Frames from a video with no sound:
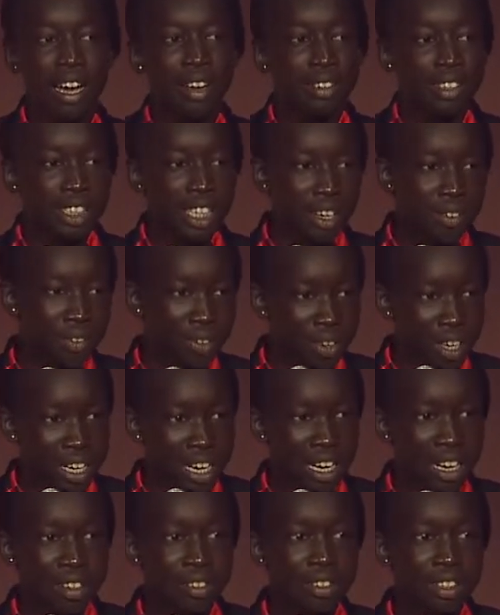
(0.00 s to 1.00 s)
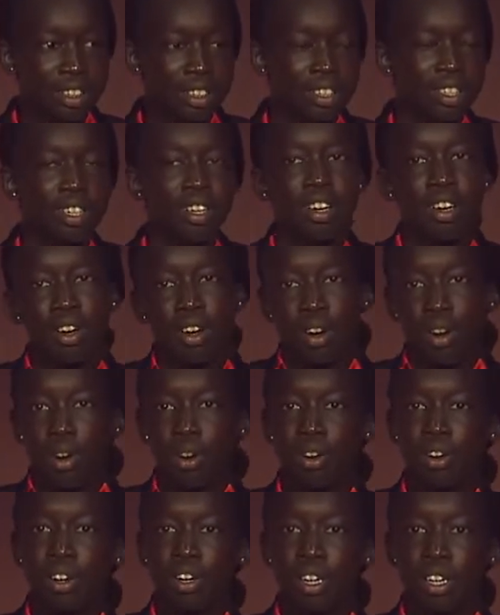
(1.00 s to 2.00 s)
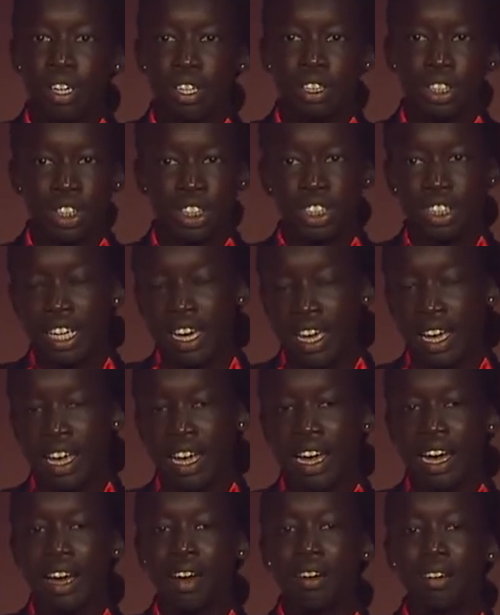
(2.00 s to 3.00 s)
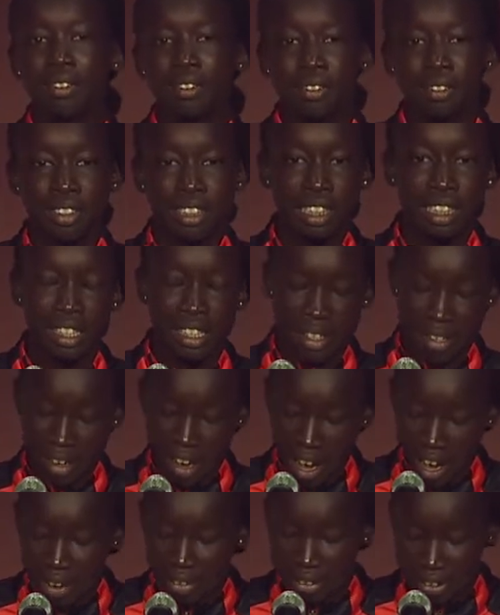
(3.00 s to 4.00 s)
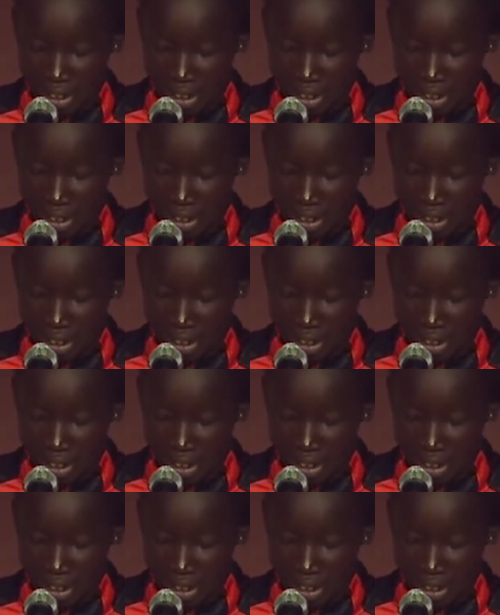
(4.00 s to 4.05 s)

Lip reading: out tough workouts or just hanging out in and off